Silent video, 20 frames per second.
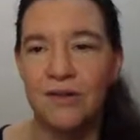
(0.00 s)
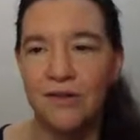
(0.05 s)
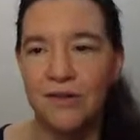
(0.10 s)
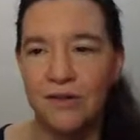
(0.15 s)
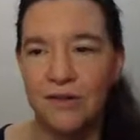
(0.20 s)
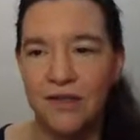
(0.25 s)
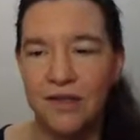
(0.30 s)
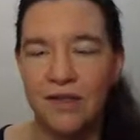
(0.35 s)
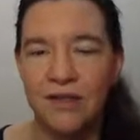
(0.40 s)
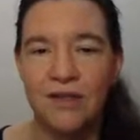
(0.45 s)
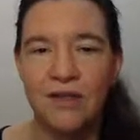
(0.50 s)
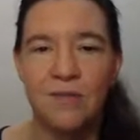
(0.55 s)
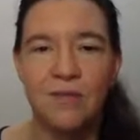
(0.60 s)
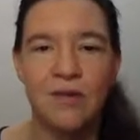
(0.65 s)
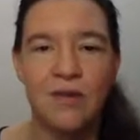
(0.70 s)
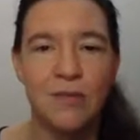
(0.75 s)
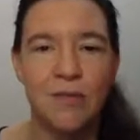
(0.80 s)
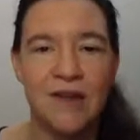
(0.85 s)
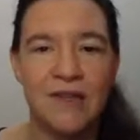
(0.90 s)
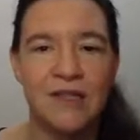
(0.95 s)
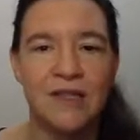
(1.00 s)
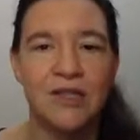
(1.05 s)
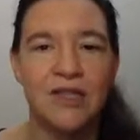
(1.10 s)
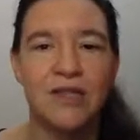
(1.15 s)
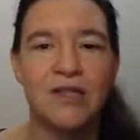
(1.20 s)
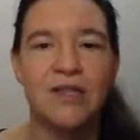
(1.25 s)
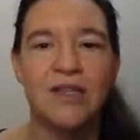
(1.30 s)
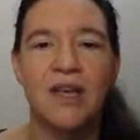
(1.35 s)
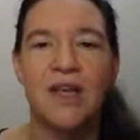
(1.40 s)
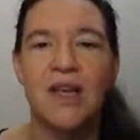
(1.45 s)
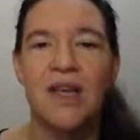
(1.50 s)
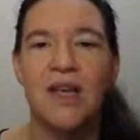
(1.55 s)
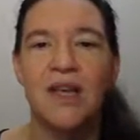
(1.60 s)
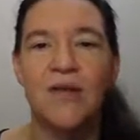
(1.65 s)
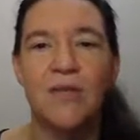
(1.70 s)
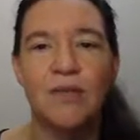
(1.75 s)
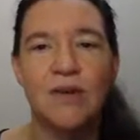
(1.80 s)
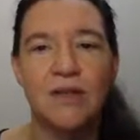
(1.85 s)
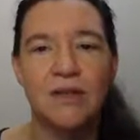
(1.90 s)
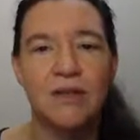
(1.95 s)
system, your messages
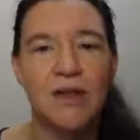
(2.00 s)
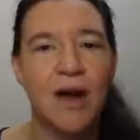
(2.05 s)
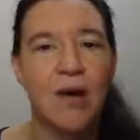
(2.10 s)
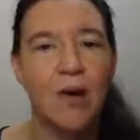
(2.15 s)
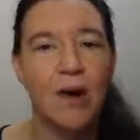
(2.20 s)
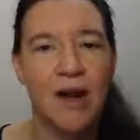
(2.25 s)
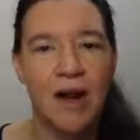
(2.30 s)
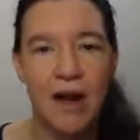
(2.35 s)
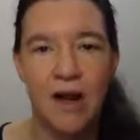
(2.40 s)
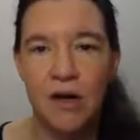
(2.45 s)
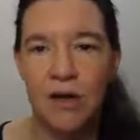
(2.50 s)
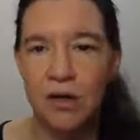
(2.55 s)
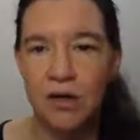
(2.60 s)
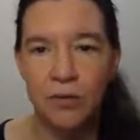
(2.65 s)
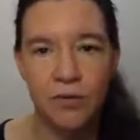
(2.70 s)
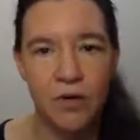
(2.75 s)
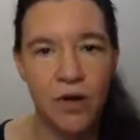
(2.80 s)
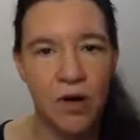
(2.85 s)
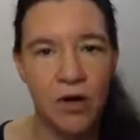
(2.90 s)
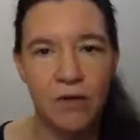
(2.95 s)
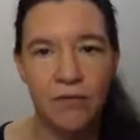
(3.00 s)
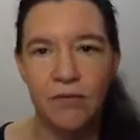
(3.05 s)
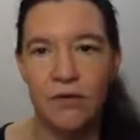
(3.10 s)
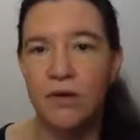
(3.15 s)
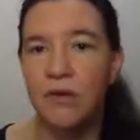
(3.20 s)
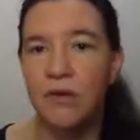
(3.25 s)
with our current cryptography